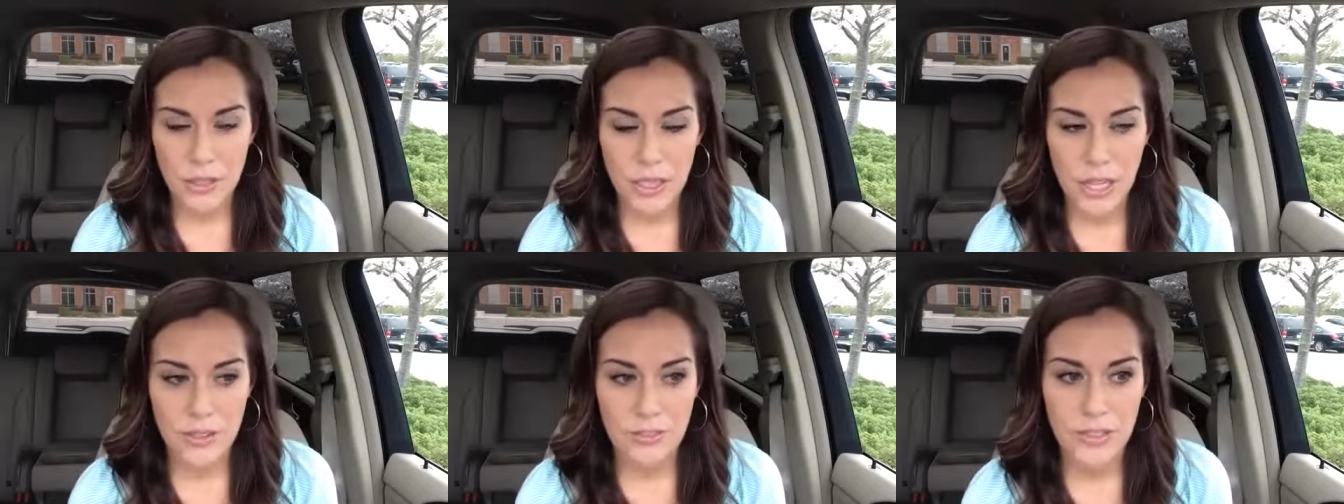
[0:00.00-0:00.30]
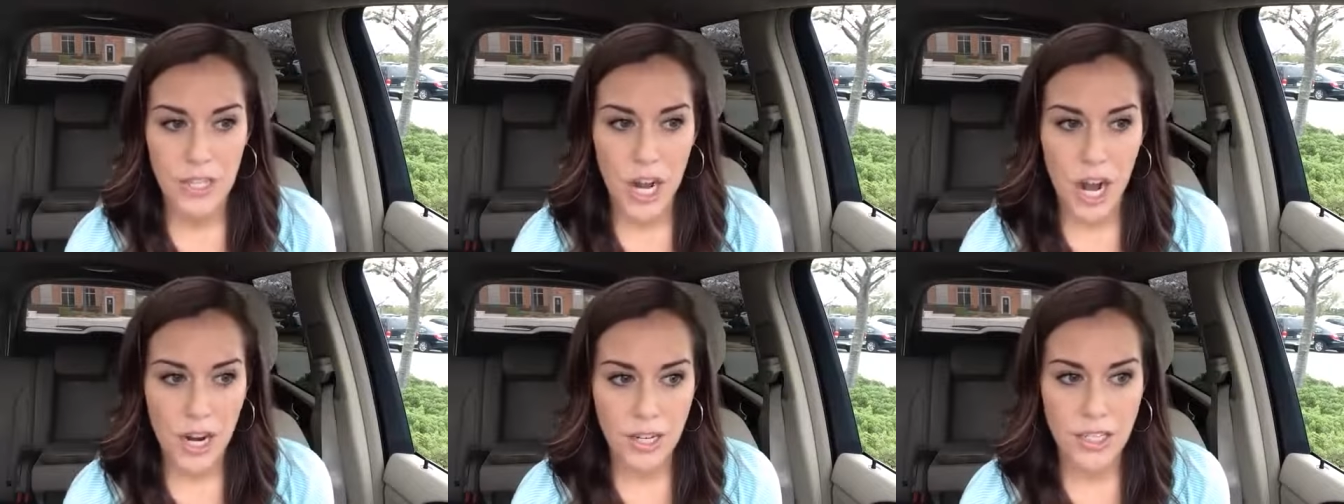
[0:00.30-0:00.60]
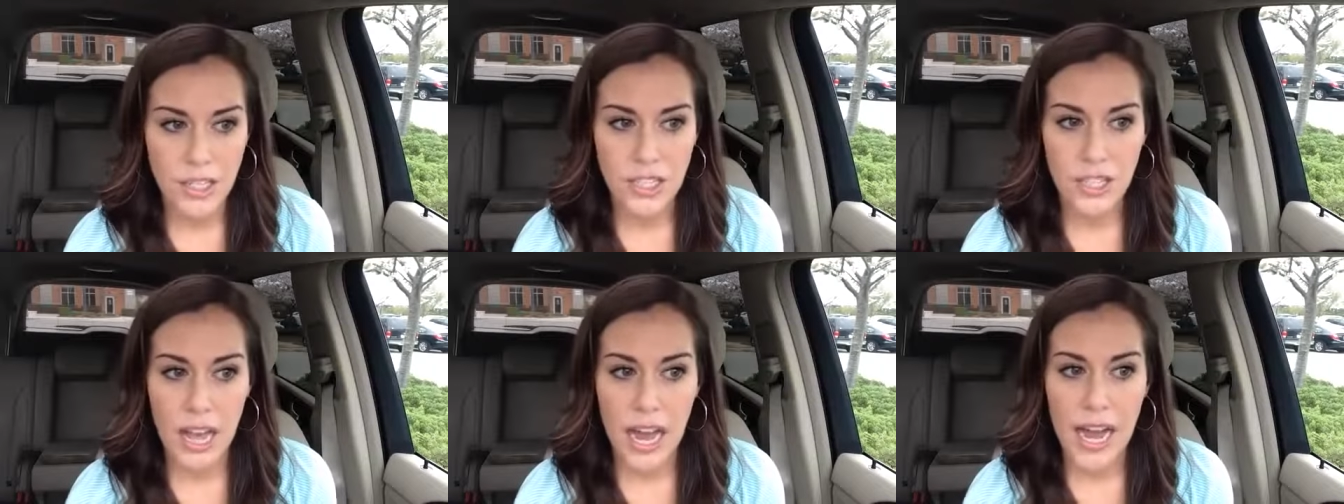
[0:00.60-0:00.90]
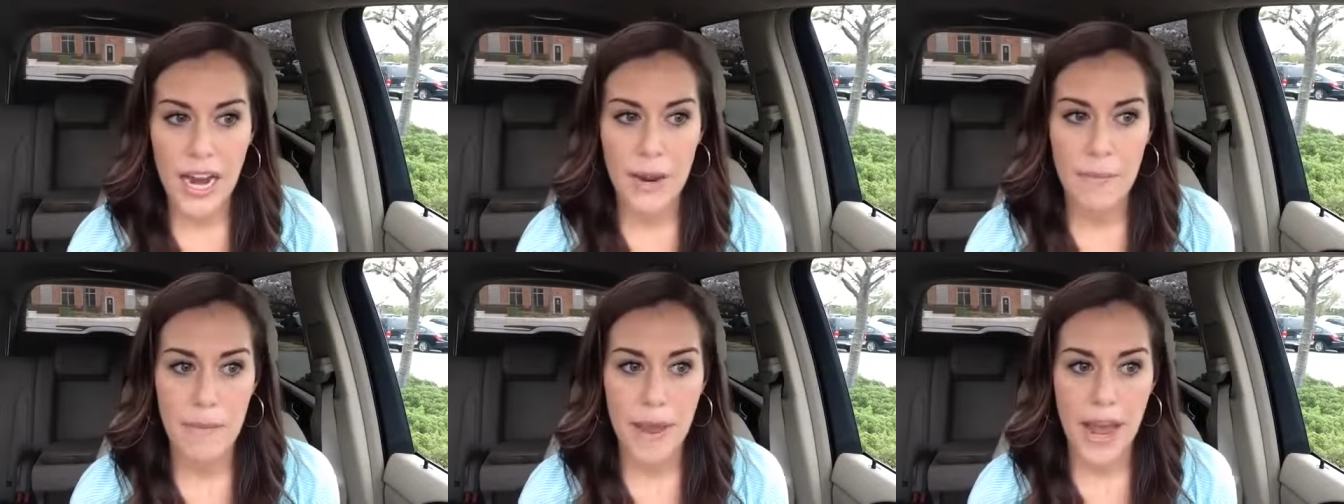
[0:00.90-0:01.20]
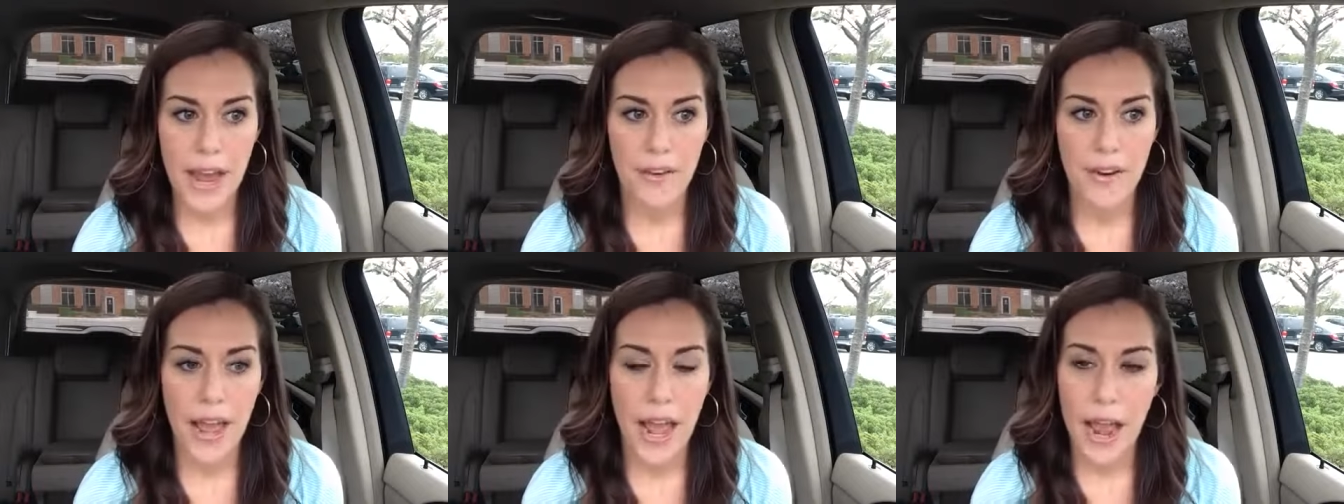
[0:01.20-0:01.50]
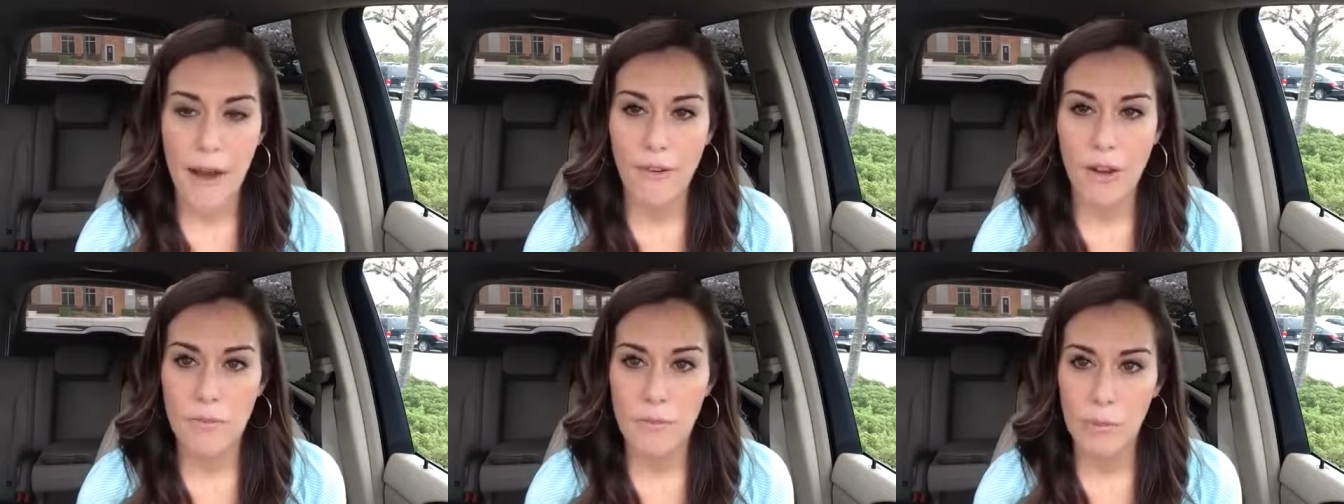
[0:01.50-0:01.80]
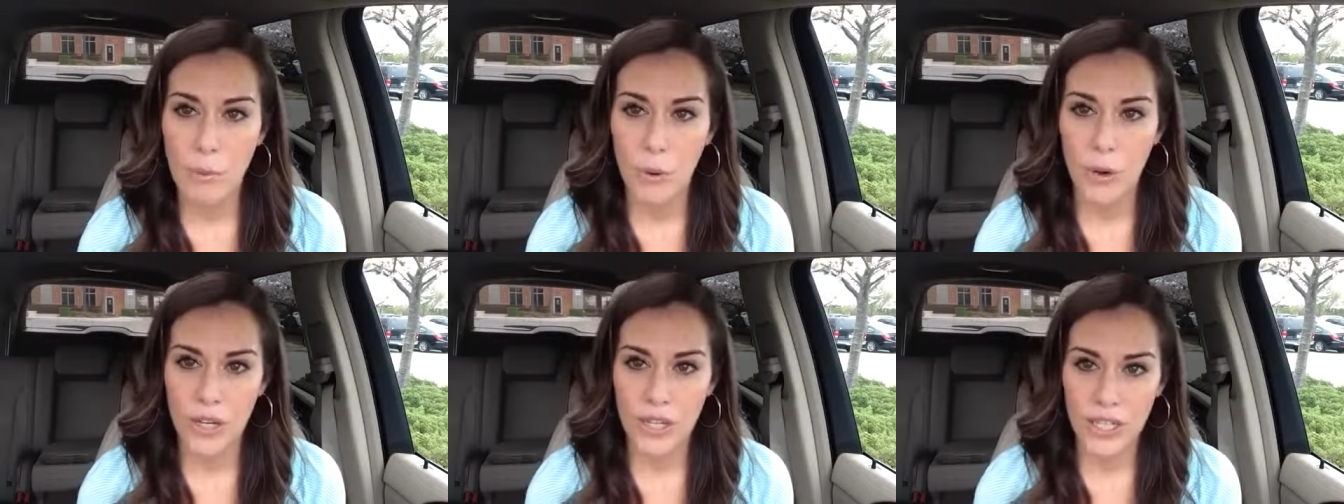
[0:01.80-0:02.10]
So I've talked a lot about how
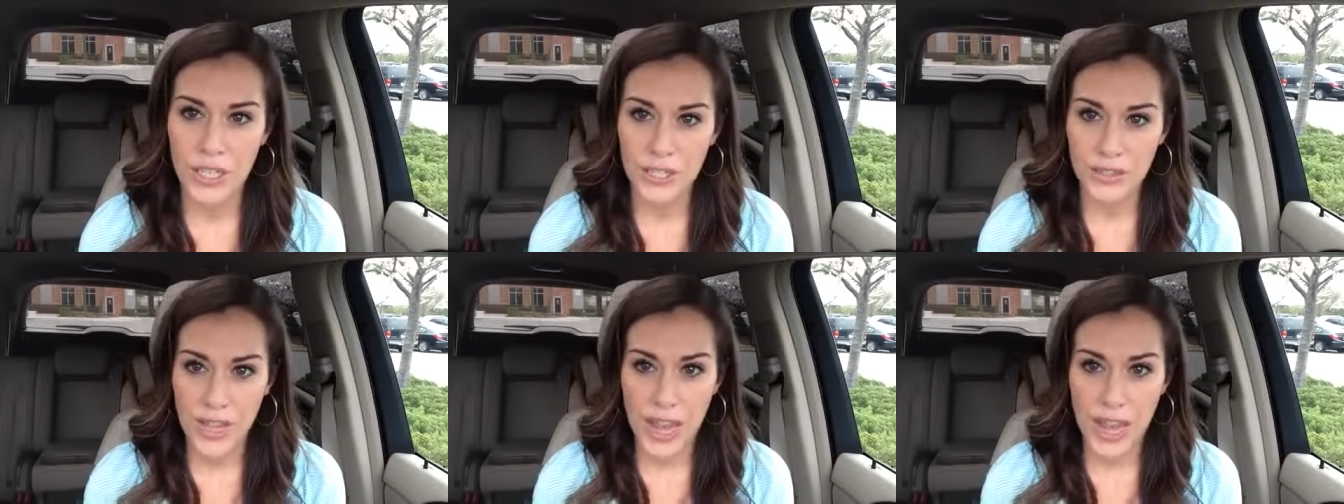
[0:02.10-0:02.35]
important